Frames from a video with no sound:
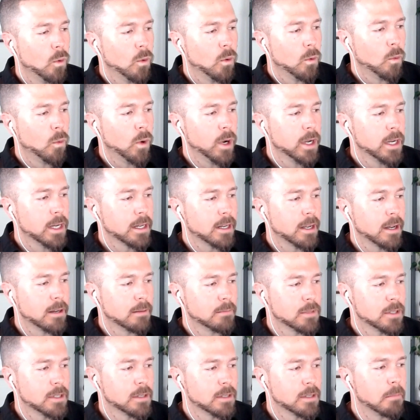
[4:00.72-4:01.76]
When it
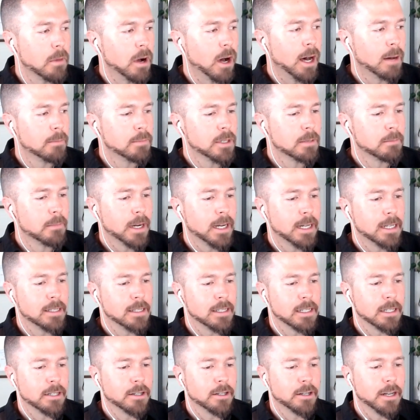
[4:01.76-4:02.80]
comes to
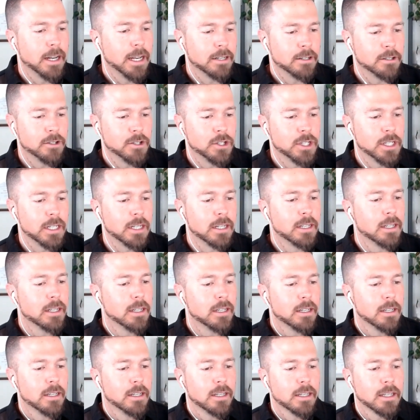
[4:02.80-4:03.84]
optimizing your energy,
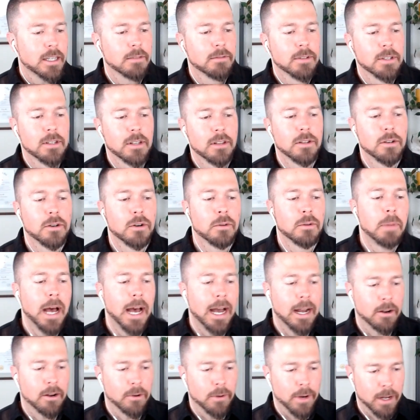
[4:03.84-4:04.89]
give us a little
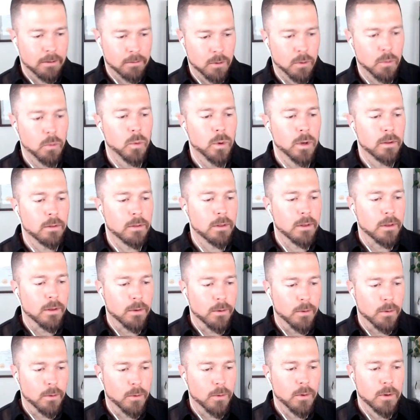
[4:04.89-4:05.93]
background with
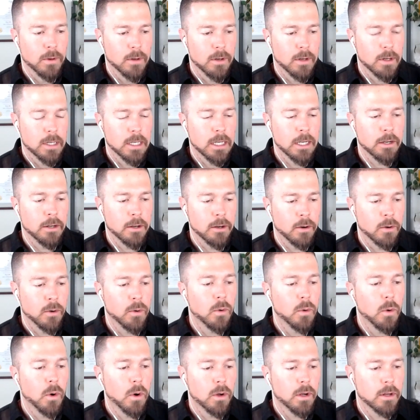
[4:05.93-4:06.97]
you. You
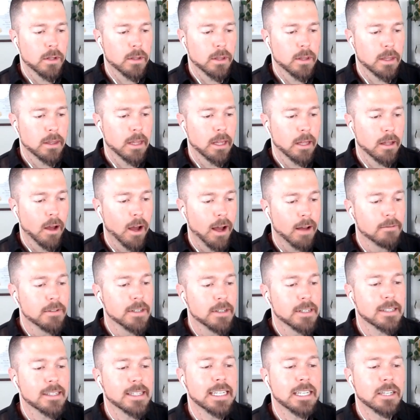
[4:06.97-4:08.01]
know, uh,
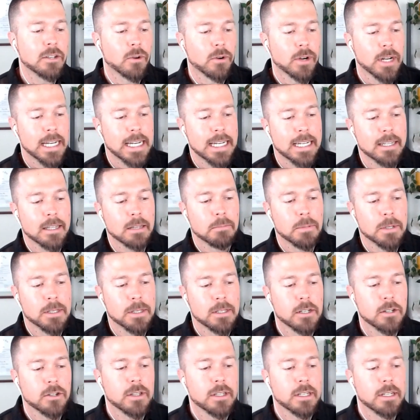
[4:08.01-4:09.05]
obviously you're in the
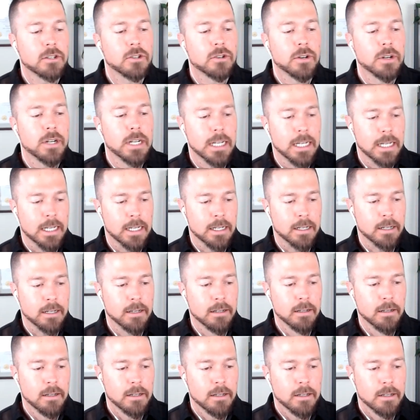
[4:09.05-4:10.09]
position that you're
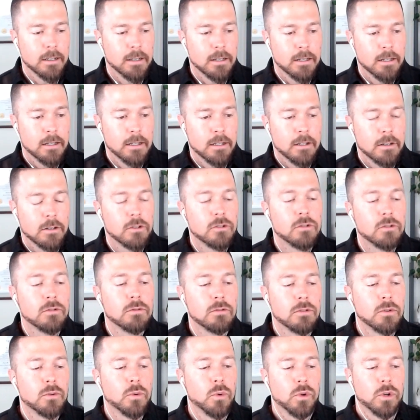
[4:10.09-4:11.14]
in
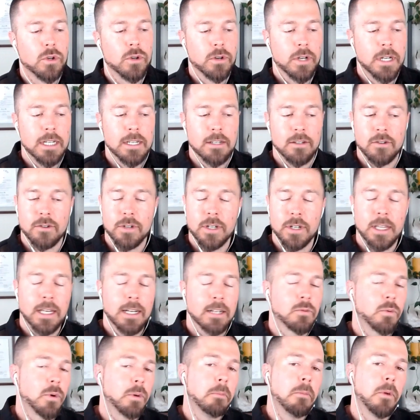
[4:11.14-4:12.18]
due to your history.
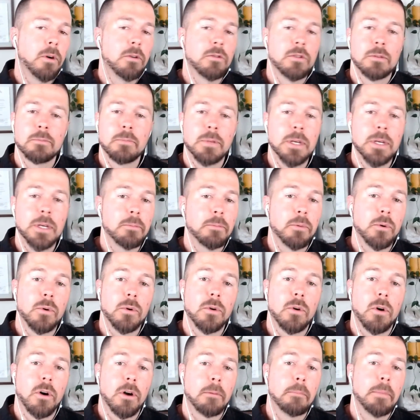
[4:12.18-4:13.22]
That's why most
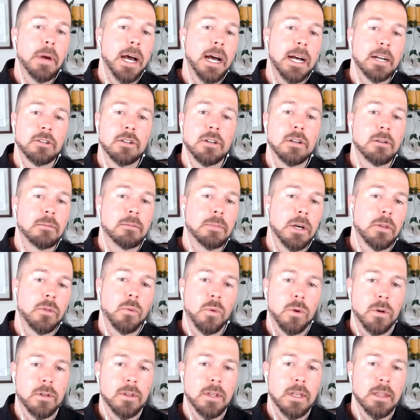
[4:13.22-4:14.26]
people are passionate about the
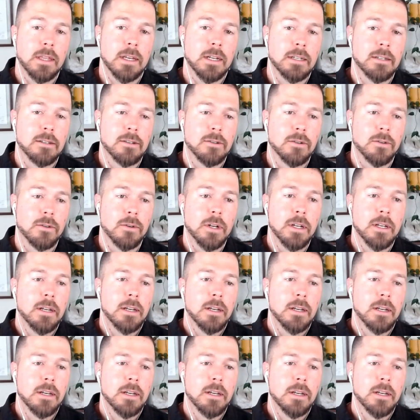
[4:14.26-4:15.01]
work that they do.